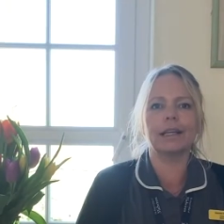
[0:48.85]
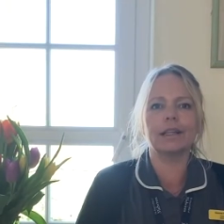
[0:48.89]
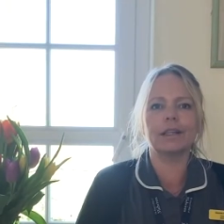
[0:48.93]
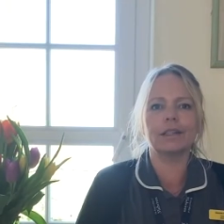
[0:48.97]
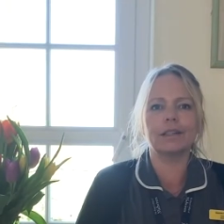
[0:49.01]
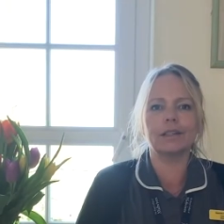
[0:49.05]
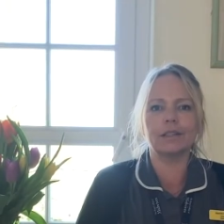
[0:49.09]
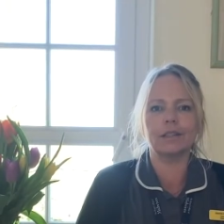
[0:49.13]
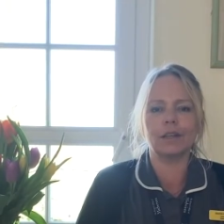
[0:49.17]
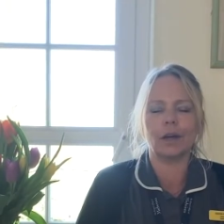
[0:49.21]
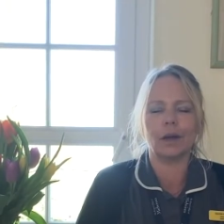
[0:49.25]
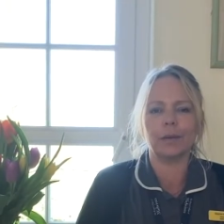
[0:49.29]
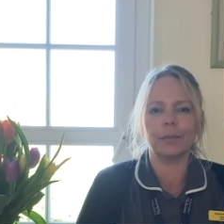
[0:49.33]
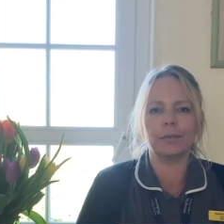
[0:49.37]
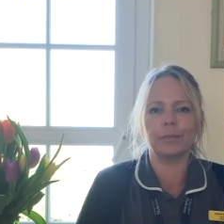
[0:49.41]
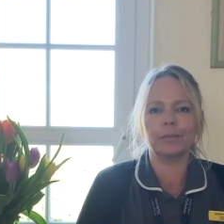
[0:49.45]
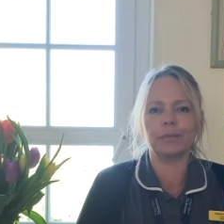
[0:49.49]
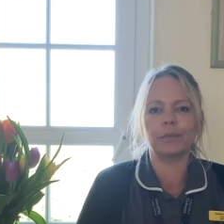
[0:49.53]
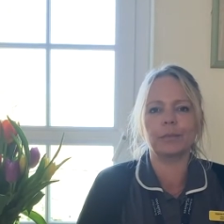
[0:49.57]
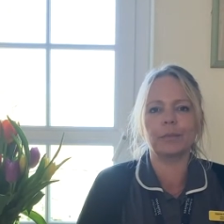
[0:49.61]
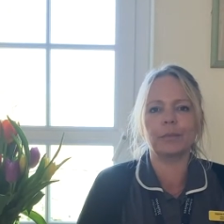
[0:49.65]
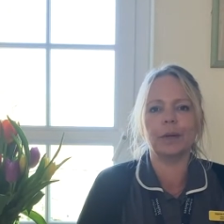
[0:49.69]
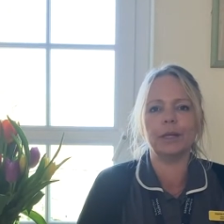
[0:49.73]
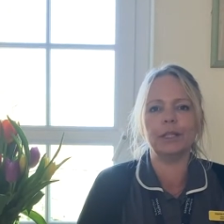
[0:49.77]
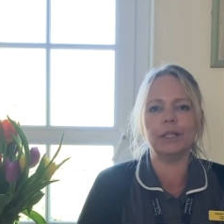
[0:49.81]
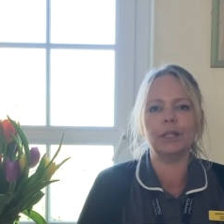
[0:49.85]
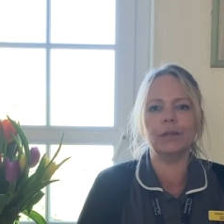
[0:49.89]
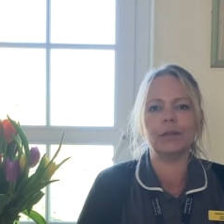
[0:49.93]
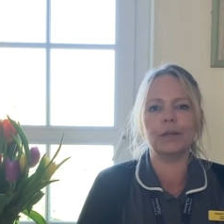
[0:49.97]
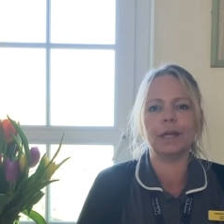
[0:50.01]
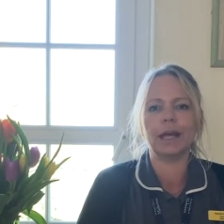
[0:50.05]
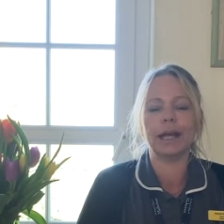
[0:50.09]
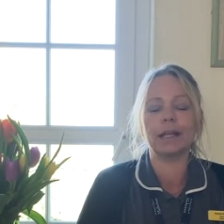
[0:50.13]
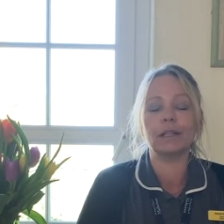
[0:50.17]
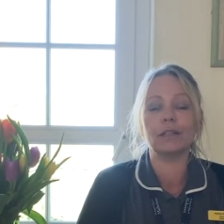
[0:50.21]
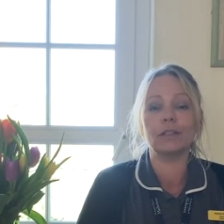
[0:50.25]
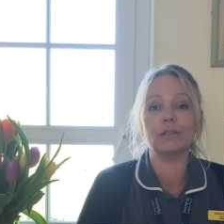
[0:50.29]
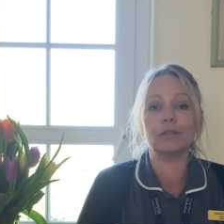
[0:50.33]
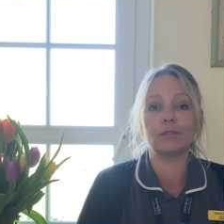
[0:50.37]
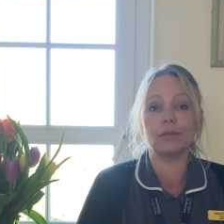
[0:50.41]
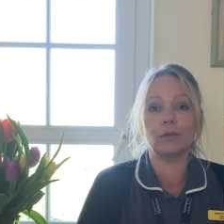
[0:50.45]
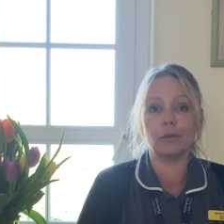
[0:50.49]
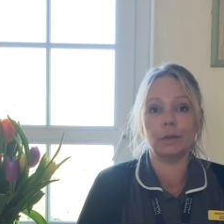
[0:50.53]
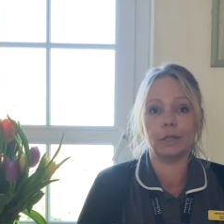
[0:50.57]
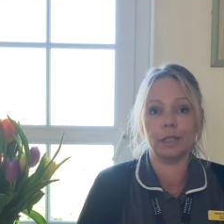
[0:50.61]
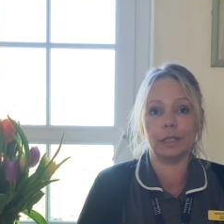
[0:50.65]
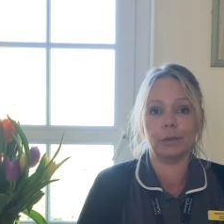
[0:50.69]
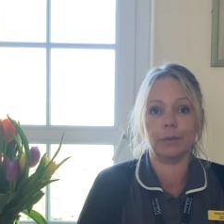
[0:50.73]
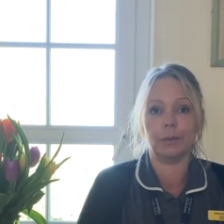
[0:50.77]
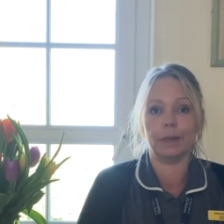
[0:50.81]
So when you get to
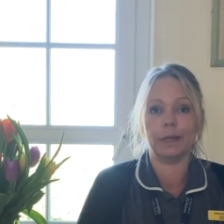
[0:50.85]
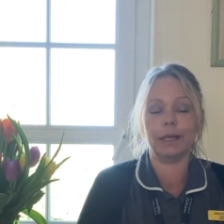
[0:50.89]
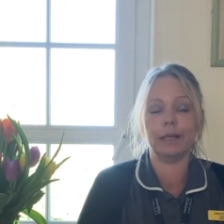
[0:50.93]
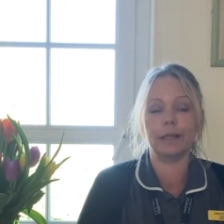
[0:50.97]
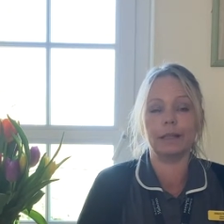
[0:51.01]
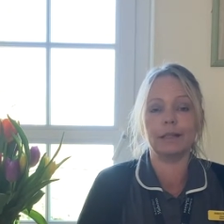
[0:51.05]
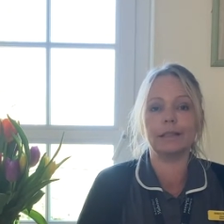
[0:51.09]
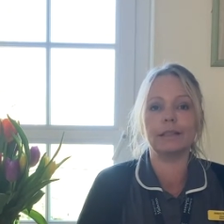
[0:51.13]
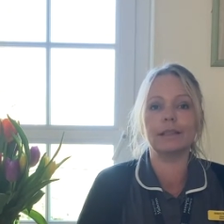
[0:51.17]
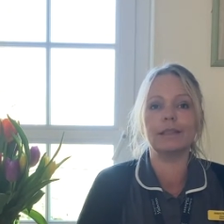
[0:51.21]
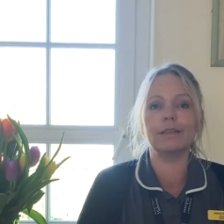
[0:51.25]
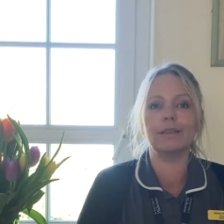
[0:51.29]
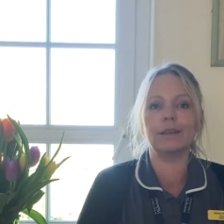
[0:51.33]
40 weeks,